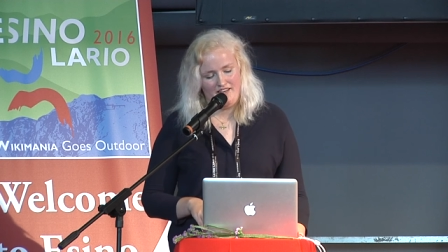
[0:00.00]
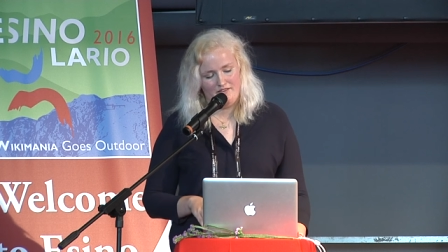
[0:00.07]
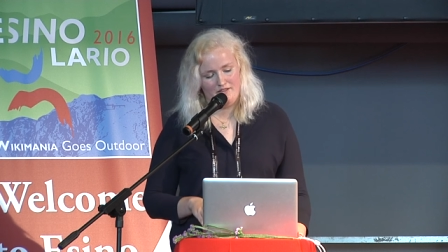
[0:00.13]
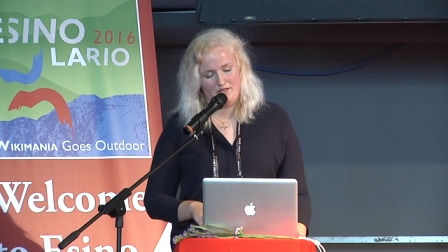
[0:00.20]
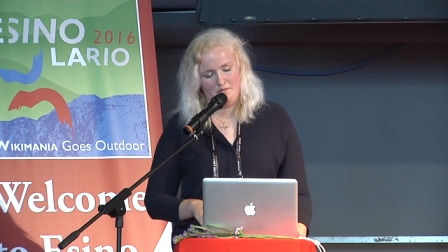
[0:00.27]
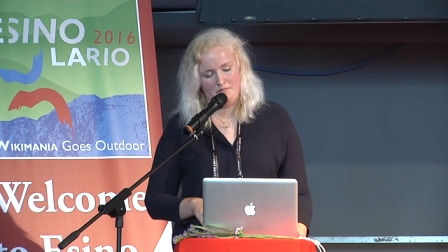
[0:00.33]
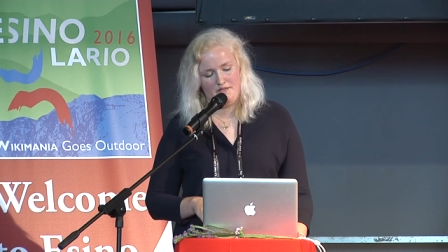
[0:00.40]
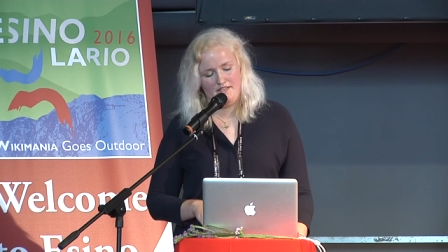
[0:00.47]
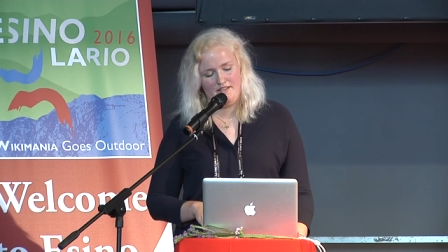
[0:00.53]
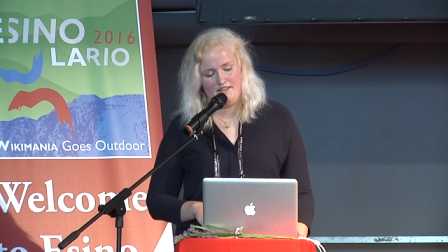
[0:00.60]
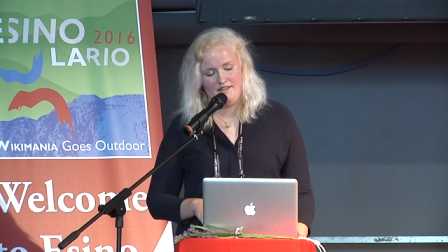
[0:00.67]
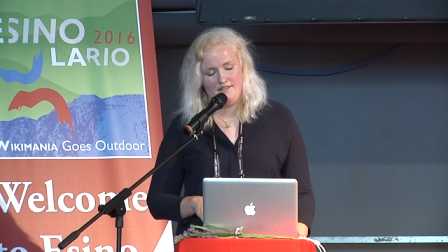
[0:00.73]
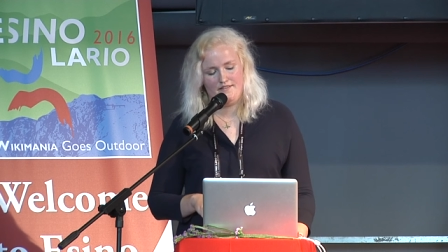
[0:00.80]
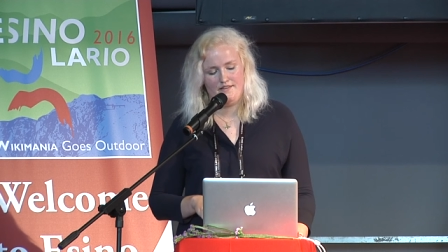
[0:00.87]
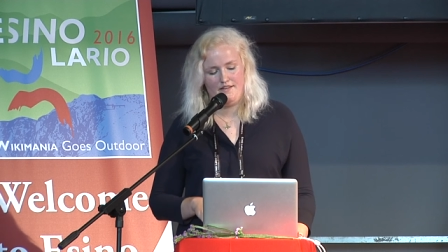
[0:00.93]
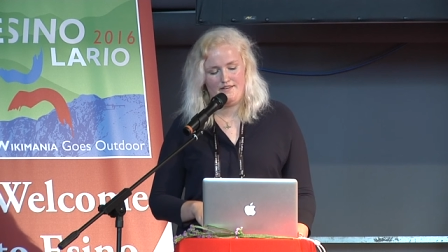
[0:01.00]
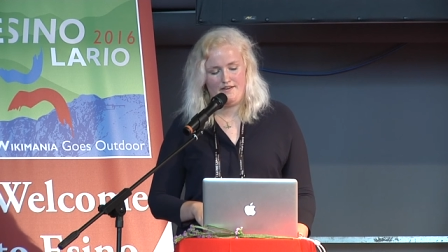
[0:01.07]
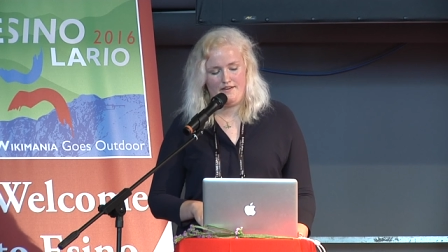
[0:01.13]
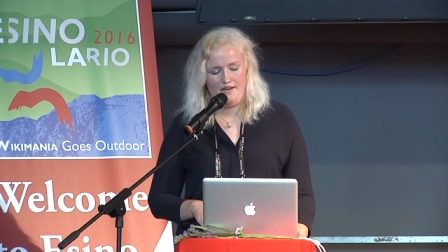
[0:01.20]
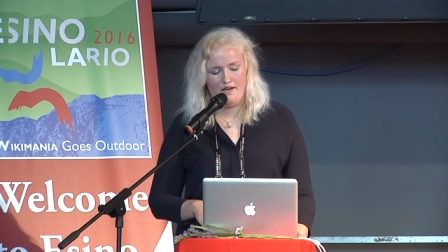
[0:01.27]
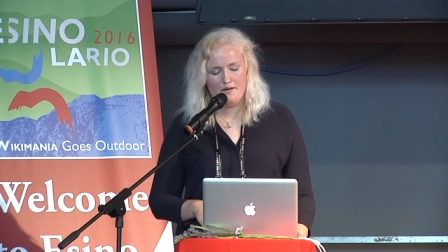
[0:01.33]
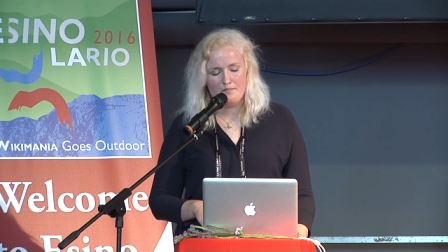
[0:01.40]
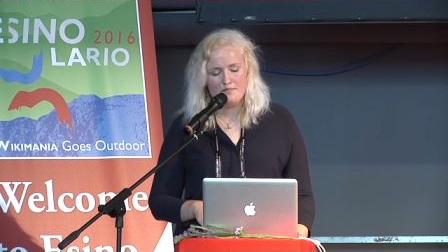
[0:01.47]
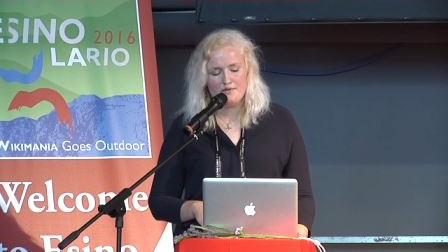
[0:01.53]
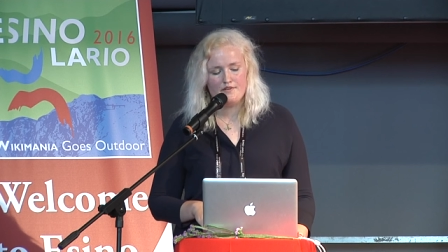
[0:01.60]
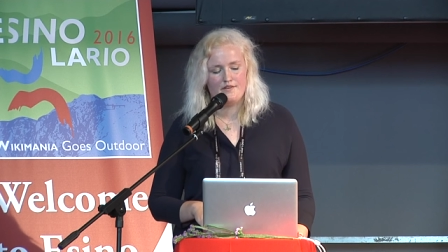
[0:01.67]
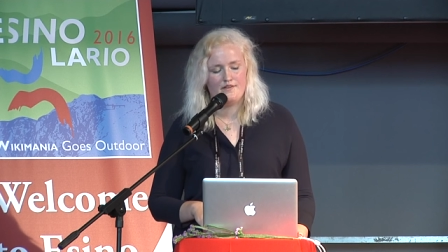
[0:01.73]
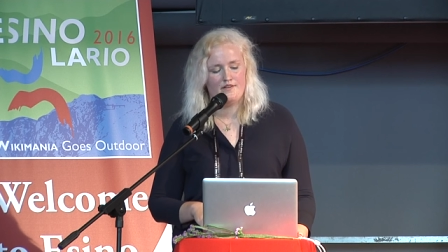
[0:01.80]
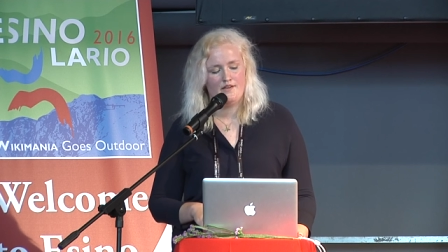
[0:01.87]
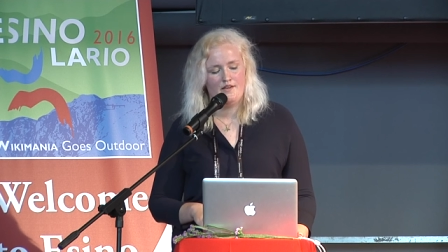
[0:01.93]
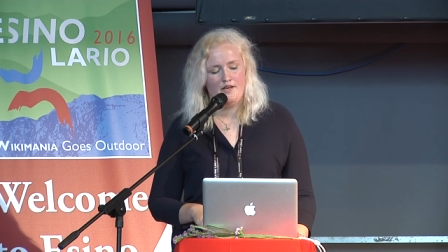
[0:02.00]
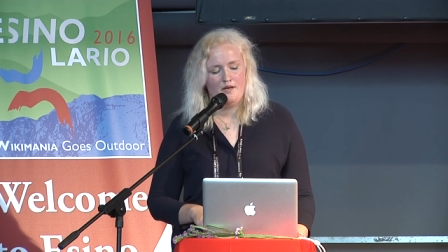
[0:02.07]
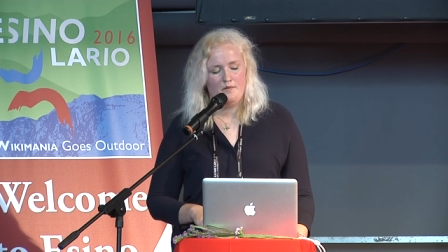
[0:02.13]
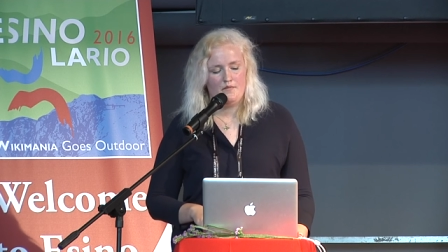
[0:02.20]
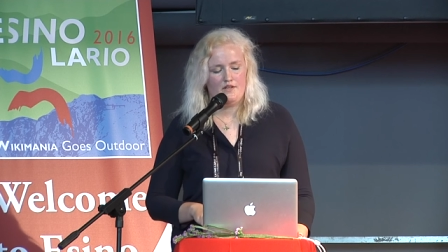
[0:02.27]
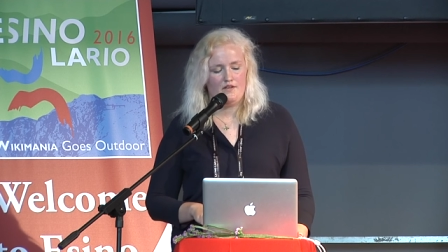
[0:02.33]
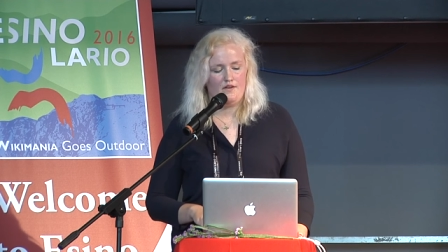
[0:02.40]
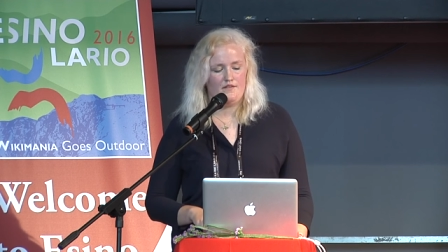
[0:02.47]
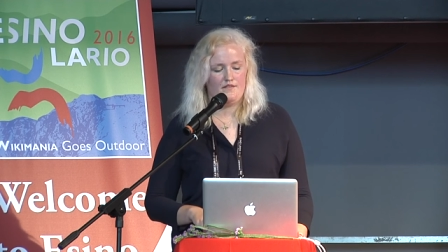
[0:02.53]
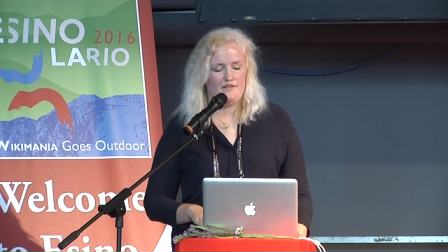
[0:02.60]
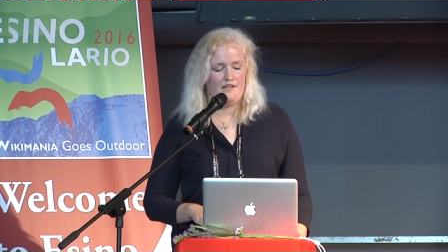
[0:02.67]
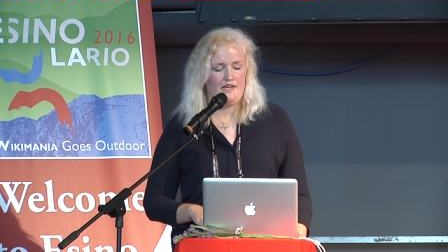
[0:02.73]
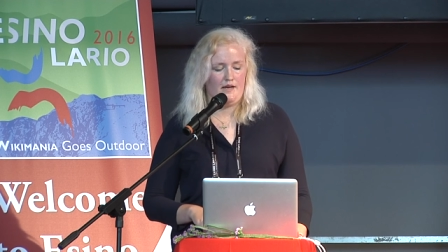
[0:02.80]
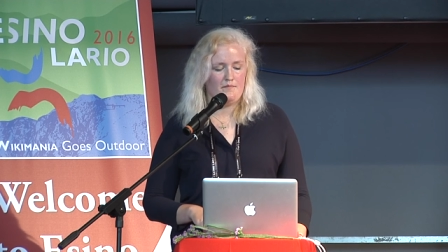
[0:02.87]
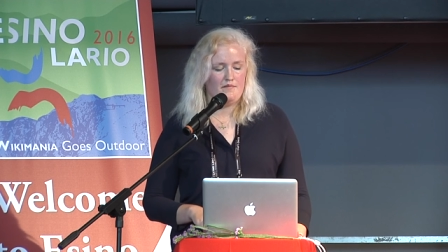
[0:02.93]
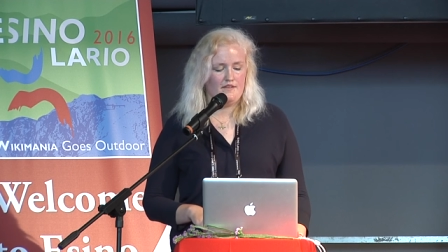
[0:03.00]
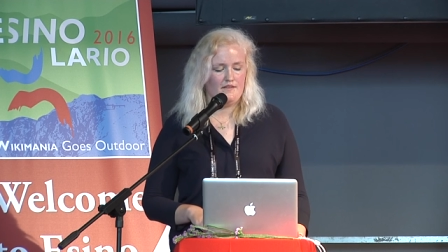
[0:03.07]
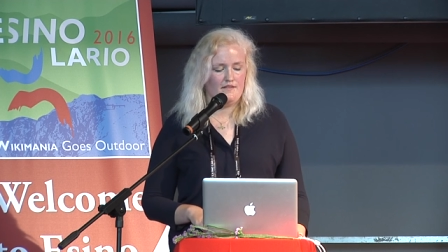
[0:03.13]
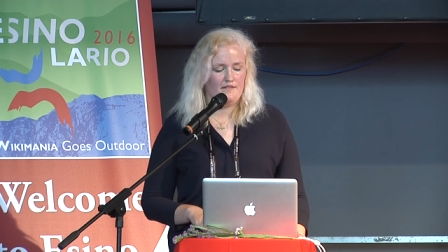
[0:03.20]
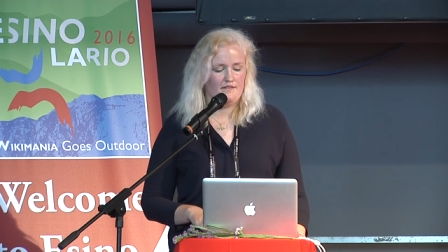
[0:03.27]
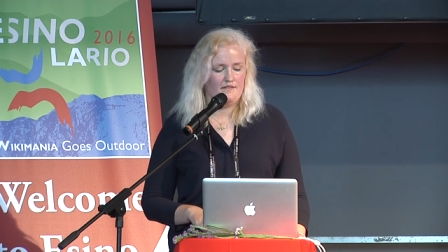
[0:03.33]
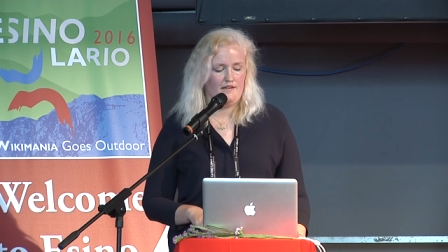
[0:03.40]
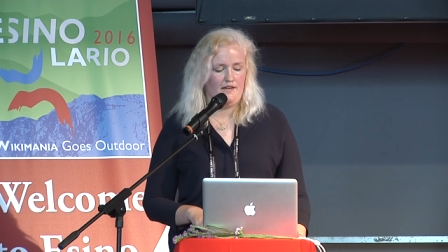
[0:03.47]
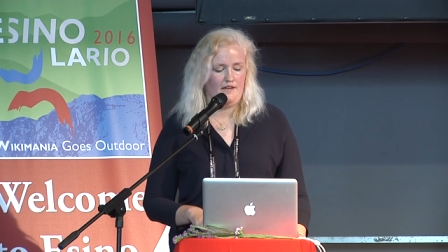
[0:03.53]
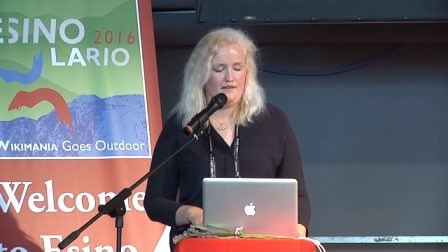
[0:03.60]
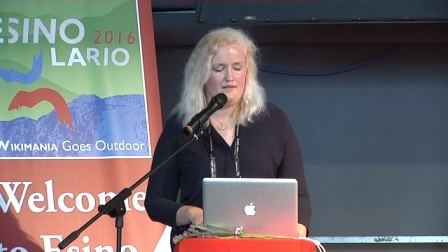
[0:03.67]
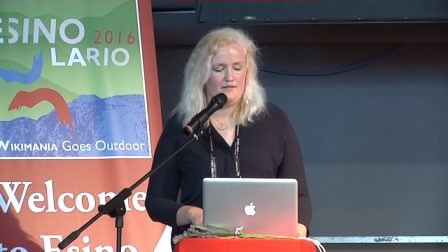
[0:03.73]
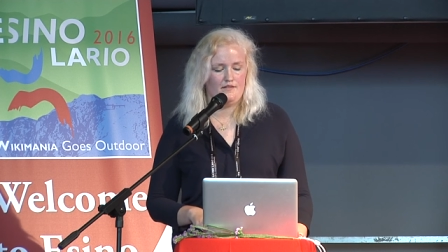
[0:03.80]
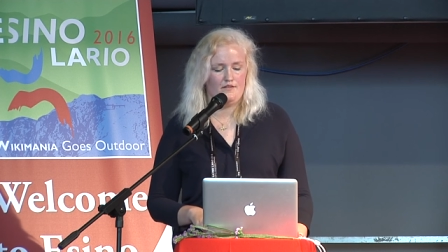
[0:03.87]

Wikipedia is set up, because it happens that